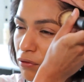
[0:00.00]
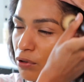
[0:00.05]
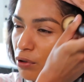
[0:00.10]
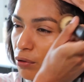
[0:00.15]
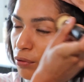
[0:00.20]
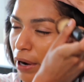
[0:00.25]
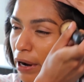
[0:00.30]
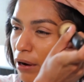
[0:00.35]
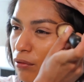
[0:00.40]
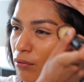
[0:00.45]

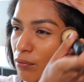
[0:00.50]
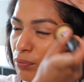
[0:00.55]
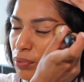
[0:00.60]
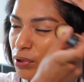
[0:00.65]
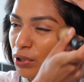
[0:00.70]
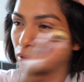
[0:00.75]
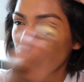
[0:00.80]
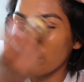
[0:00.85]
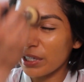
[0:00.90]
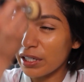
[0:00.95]
around
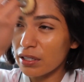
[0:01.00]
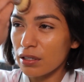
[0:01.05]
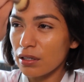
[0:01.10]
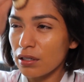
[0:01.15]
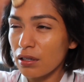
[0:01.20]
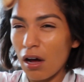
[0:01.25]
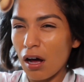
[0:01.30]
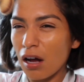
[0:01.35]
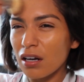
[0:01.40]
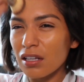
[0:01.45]
beauty,
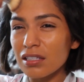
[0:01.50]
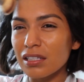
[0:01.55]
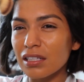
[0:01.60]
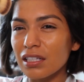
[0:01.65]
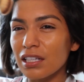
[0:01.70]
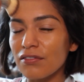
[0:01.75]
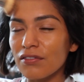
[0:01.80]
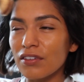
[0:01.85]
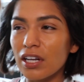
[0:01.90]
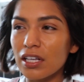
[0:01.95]
honestly,
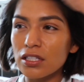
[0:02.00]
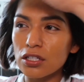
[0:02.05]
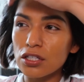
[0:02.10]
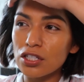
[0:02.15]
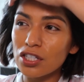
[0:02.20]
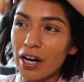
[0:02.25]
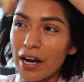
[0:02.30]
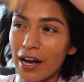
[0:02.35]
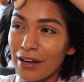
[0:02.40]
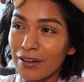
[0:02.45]
even as a
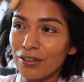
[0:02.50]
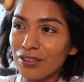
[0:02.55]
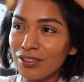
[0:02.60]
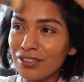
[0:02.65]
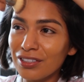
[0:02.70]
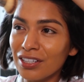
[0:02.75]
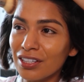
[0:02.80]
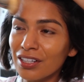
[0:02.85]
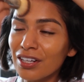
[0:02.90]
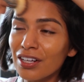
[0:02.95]
child.
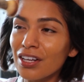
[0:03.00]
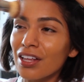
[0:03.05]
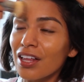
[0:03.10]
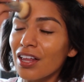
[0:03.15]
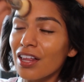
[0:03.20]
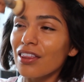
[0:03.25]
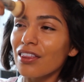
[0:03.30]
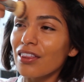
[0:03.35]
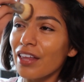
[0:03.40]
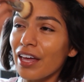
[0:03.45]

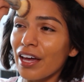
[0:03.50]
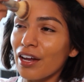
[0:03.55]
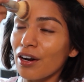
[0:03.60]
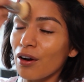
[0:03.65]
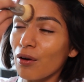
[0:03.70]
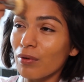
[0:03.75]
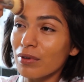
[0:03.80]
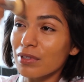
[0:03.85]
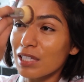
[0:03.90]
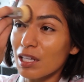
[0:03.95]
Then
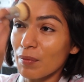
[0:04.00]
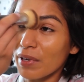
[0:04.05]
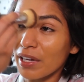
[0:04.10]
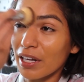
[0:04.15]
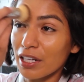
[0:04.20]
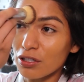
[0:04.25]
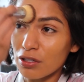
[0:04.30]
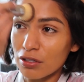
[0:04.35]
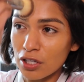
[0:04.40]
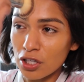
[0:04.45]
once I began
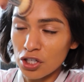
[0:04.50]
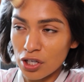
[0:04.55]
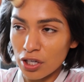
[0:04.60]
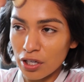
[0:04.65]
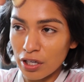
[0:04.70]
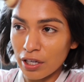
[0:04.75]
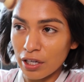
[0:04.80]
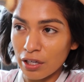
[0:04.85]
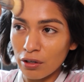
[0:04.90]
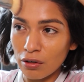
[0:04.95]

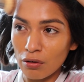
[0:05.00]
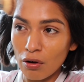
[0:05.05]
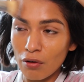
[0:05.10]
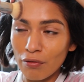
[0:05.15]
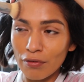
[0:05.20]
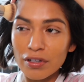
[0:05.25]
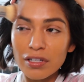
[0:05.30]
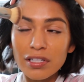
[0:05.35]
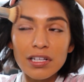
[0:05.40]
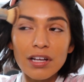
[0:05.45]
transitioning
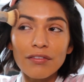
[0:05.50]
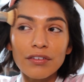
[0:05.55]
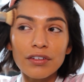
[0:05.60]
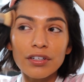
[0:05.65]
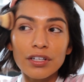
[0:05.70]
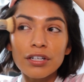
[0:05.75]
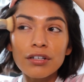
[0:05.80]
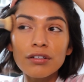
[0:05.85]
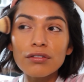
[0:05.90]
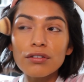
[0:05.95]
over 7
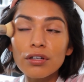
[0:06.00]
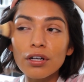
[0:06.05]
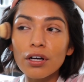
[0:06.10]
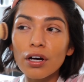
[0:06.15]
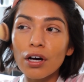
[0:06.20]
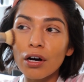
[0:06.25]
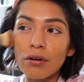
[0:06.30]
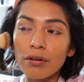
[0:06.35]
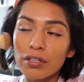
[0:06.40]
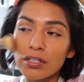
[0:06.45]
years
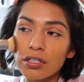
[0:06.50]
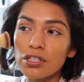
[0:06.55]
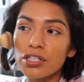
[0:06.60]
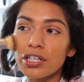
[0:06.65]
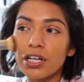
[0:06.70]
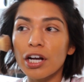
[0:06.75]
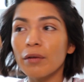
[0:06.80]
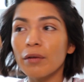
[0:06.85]
ago and sharing